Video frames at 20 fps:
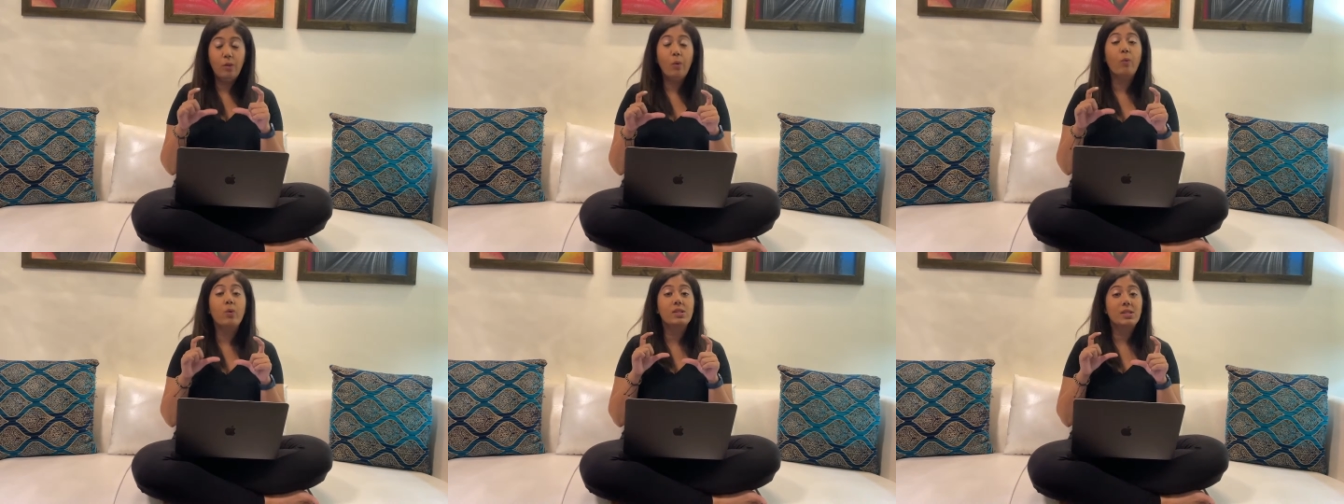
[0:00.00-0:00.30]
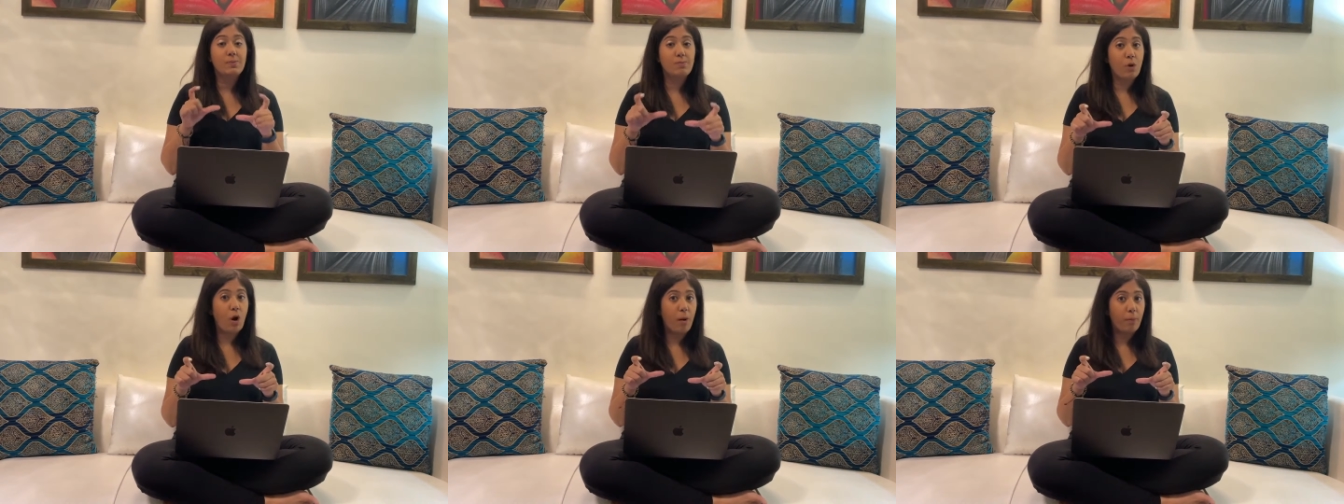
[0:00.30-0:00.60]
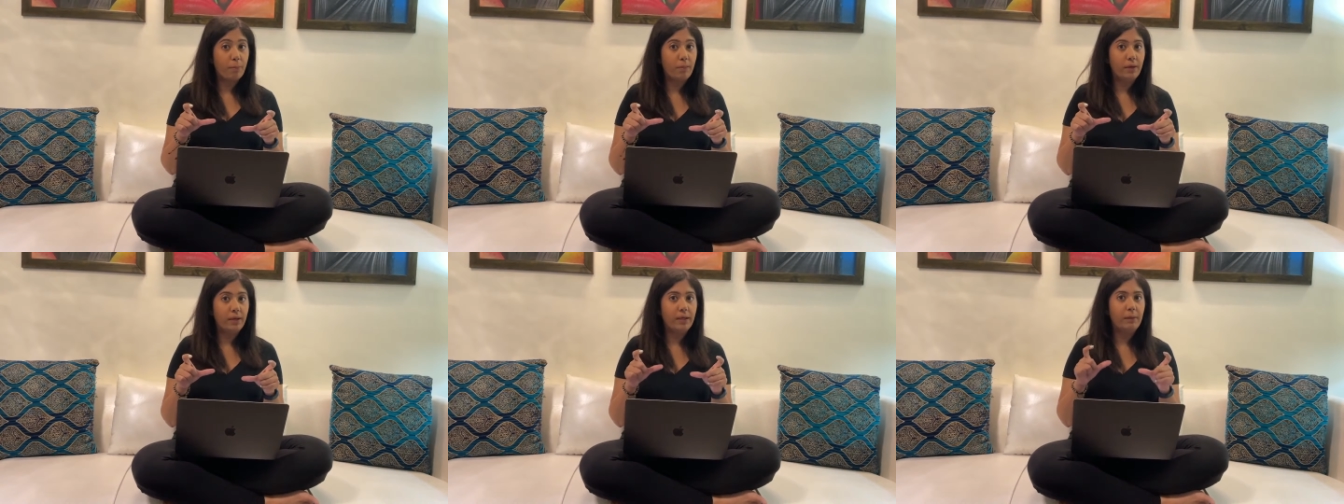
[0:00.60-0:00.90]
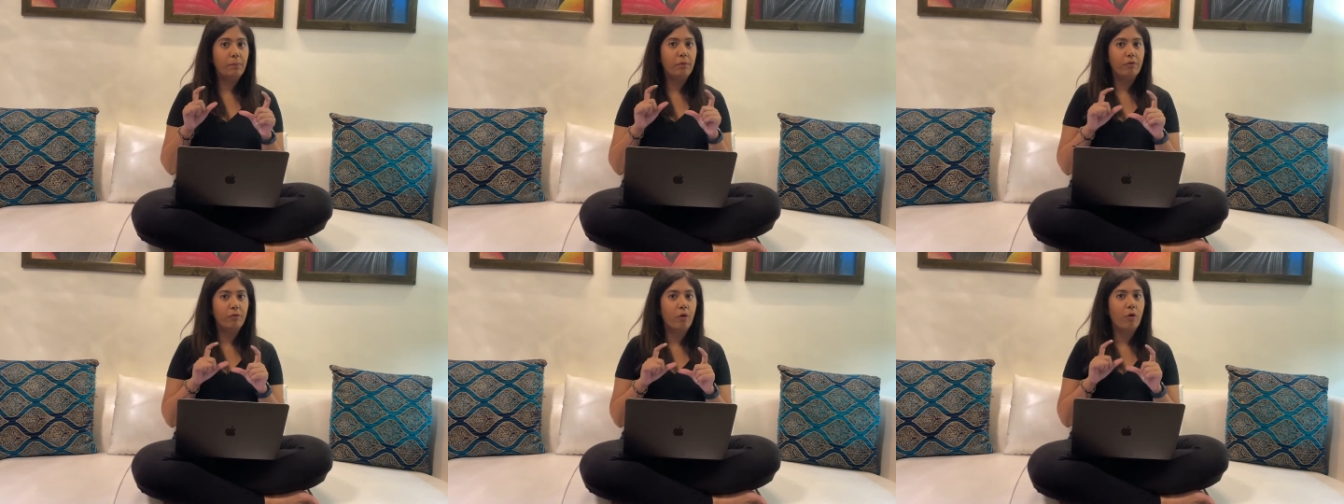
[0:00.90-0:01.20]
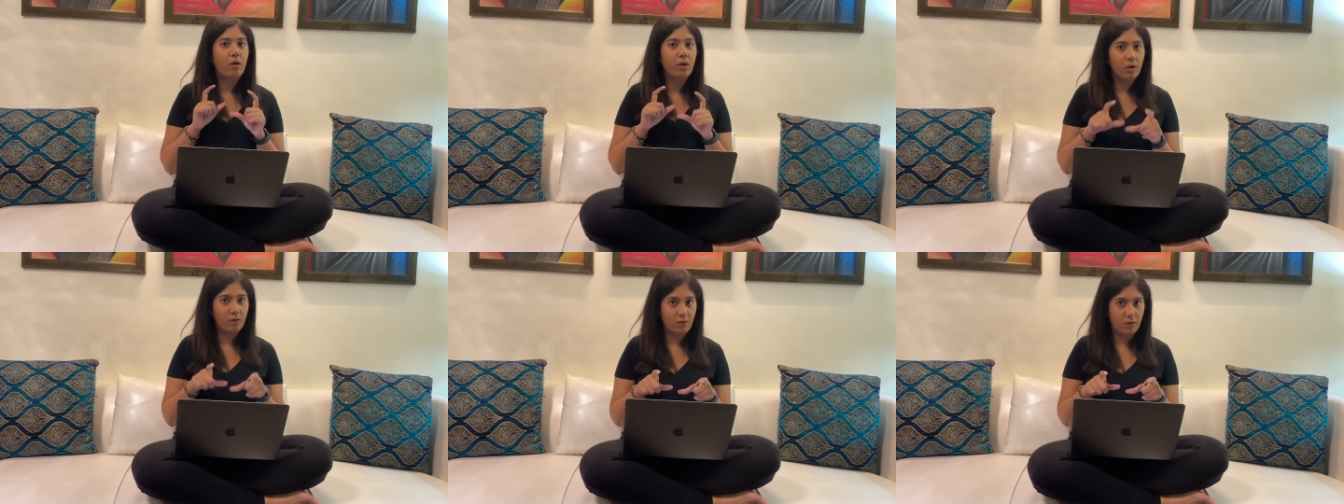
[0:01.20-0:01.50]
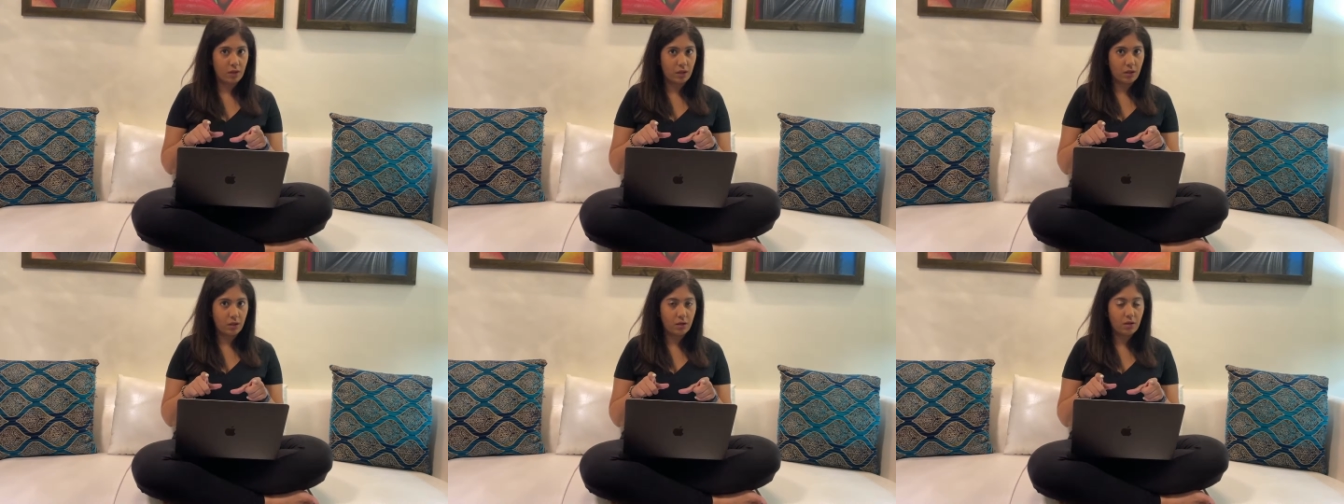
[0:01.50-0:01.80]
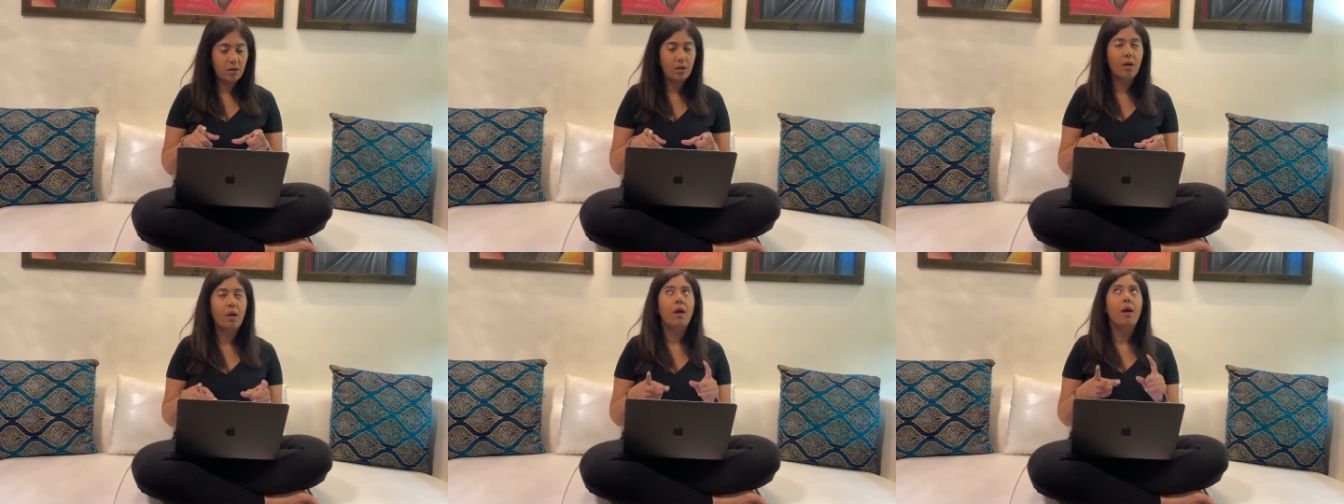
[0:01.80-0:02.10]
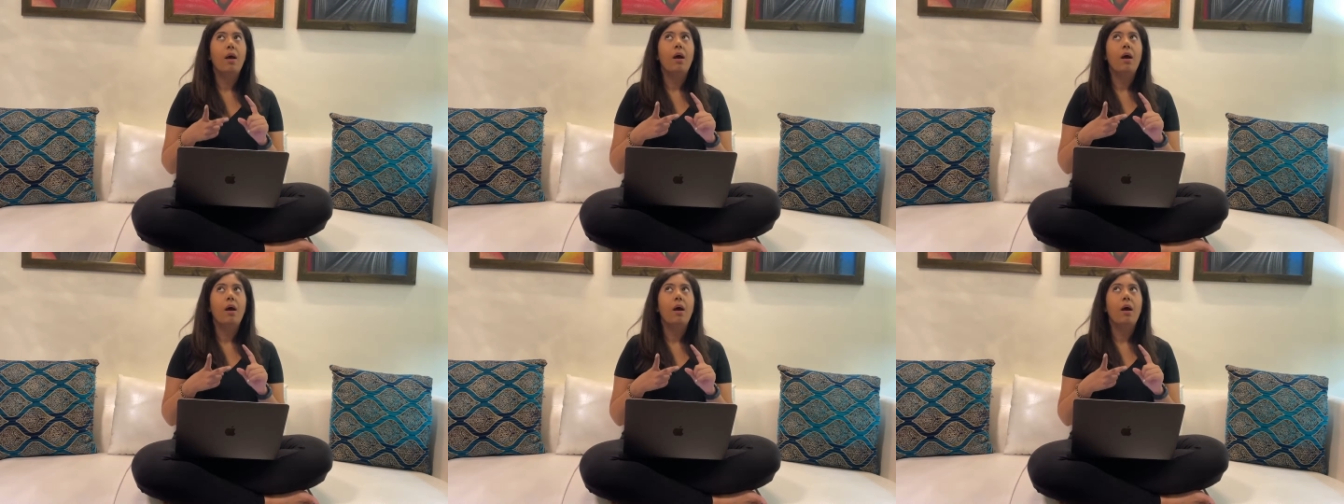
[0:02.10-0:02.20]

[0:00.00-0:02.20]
notes properly before giving it.